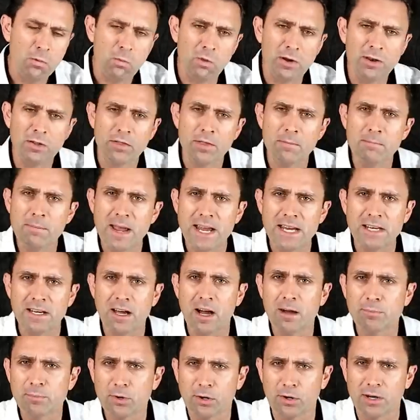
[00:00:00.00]
One of the main
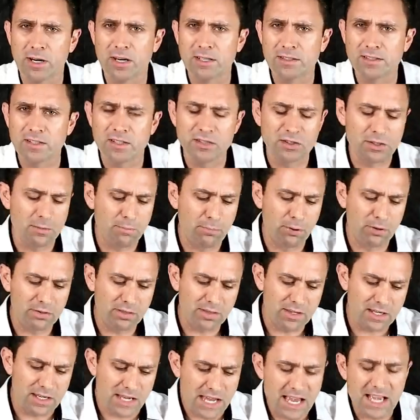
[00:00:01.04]
upgrades is to
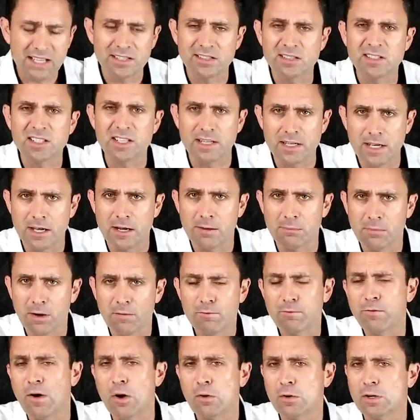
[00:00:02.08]
put the
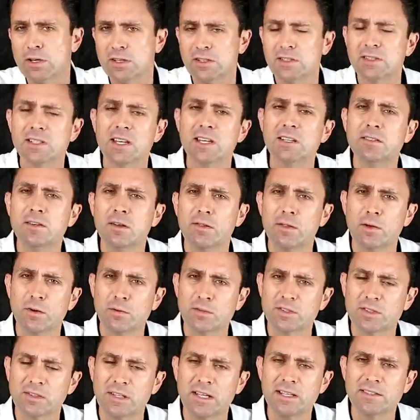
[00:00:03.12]
STM focus into
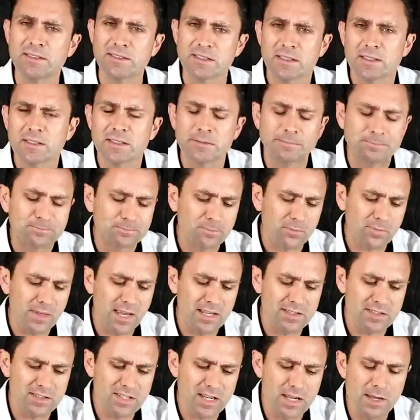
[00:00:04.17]
those lenses.
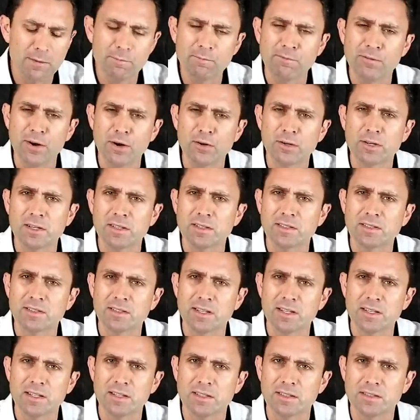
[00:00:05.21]
STM
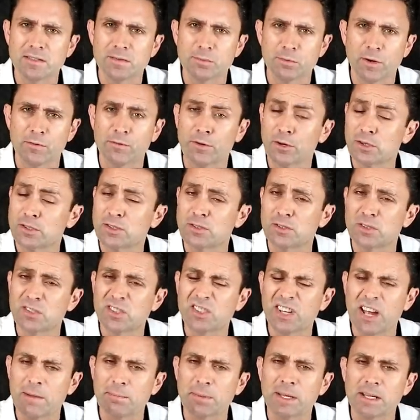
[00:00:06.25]
focus is refers to
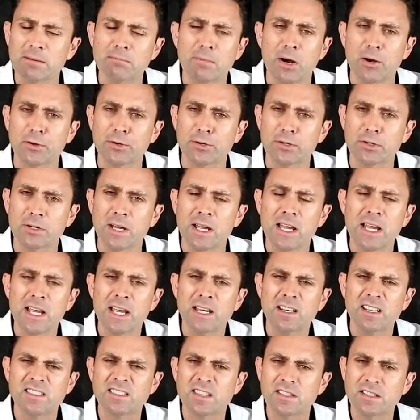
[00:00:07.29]
stepping motor, and
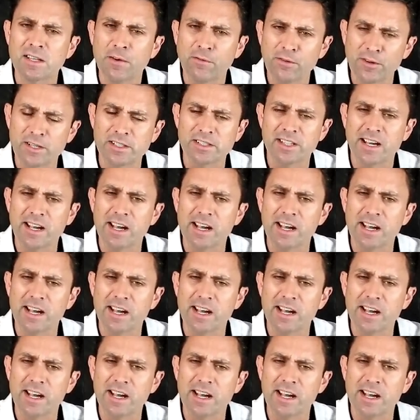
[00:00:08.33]
it's a different